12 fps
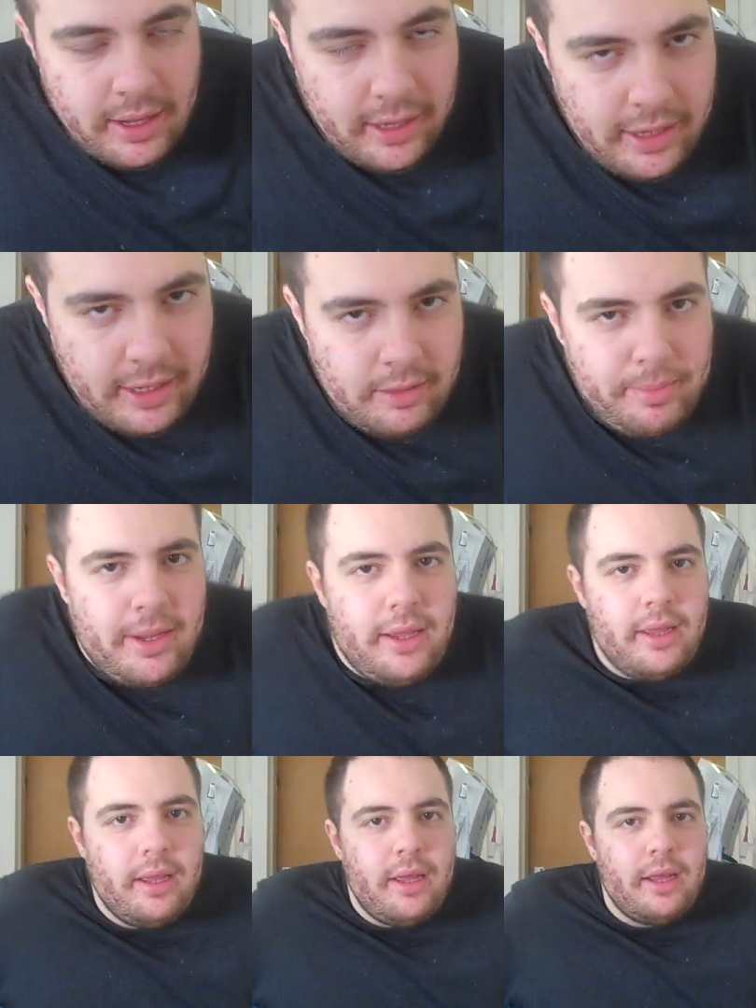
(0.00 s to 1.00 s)
Like you need to
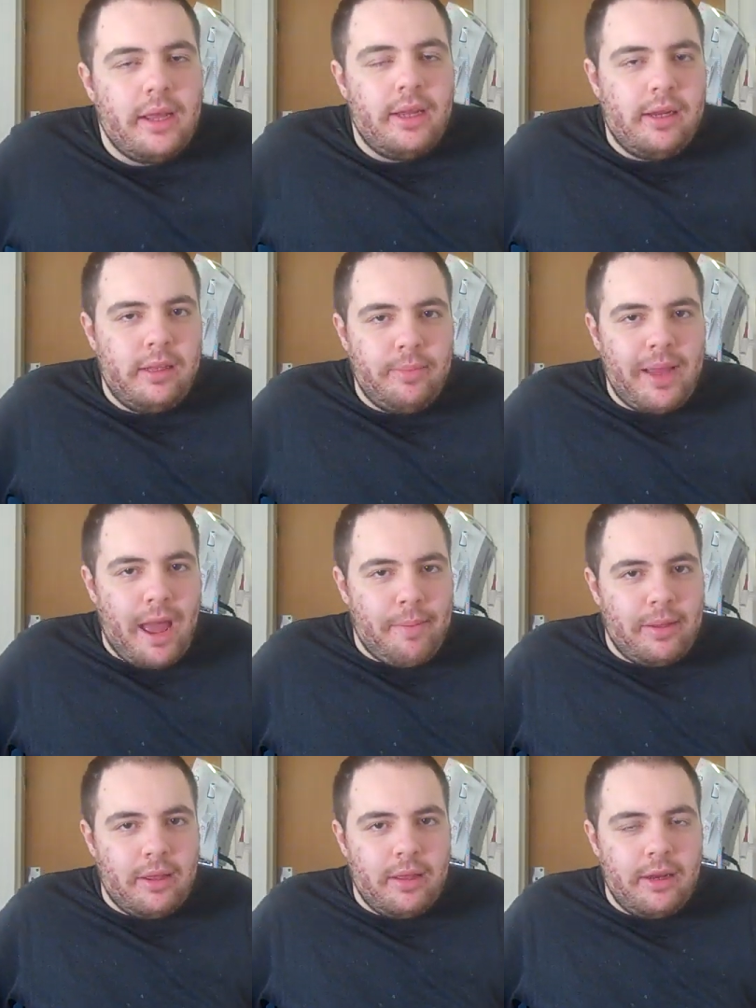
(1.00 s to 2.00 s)
be you need to be
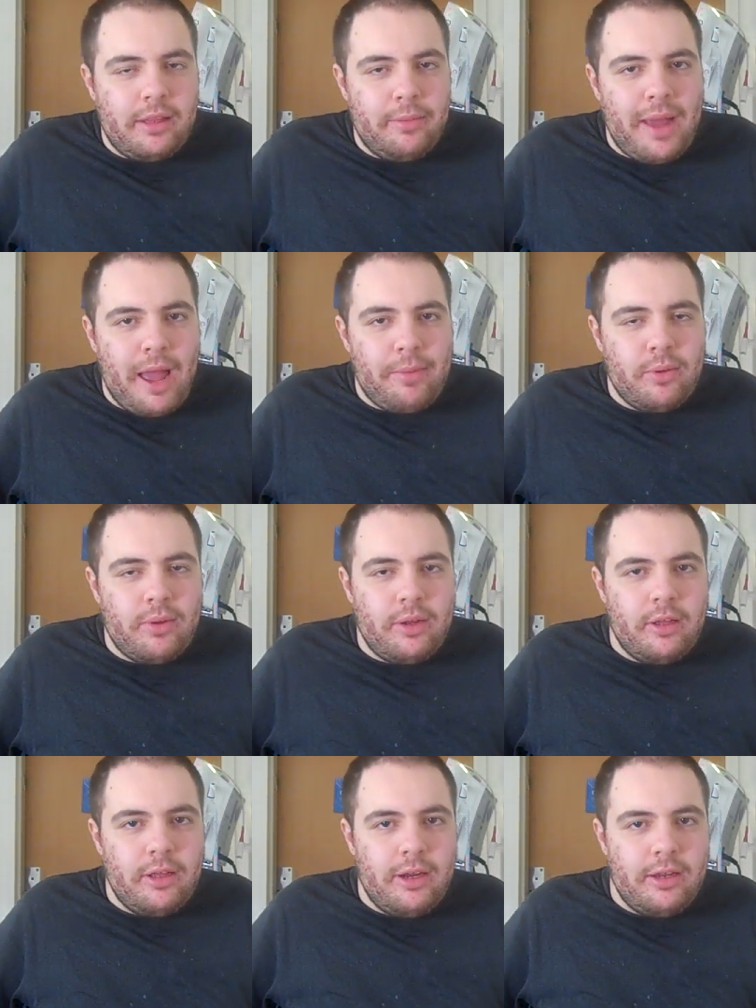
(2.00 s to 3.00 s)
happy you need to be happy with
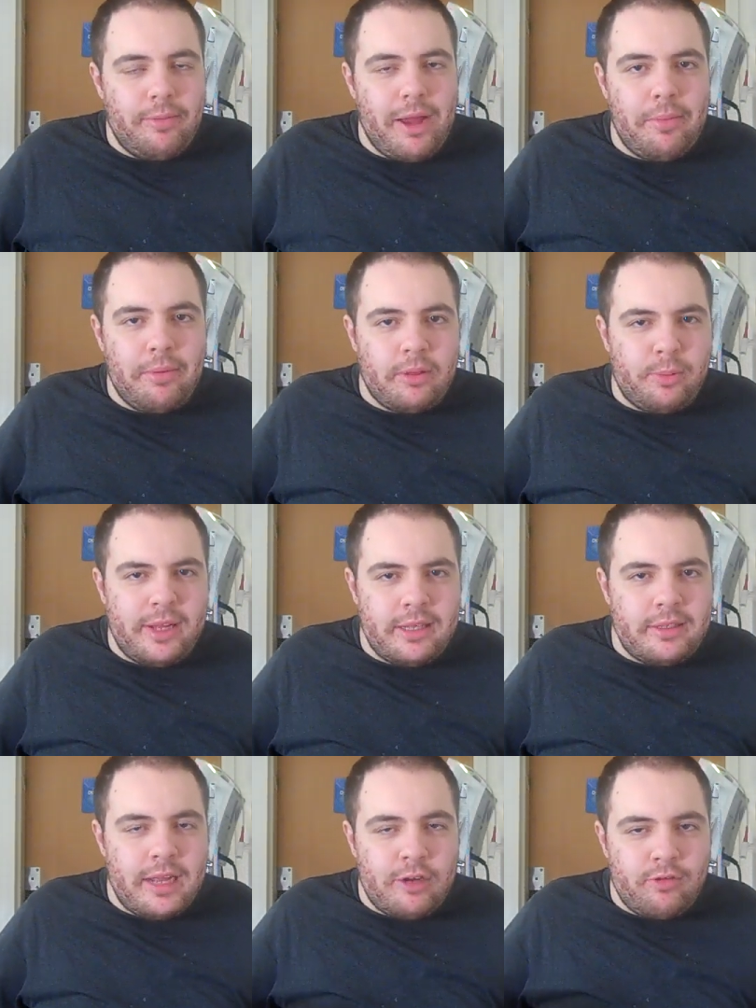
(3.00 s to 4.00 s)
you need to be happy with the
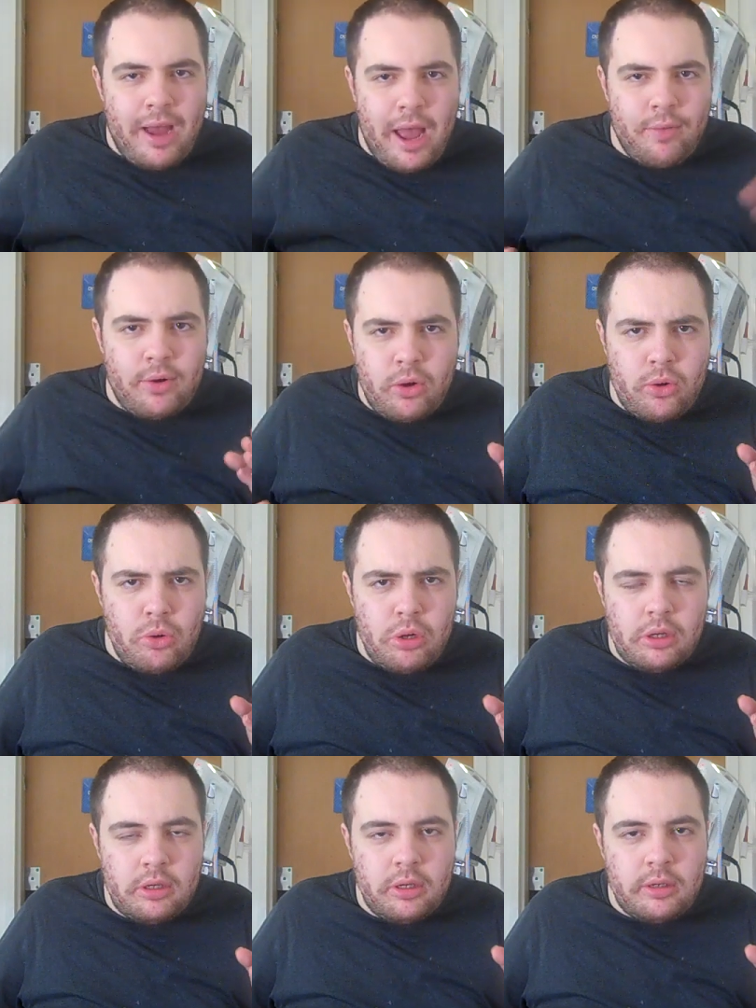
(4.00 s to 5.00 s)
place that you travel.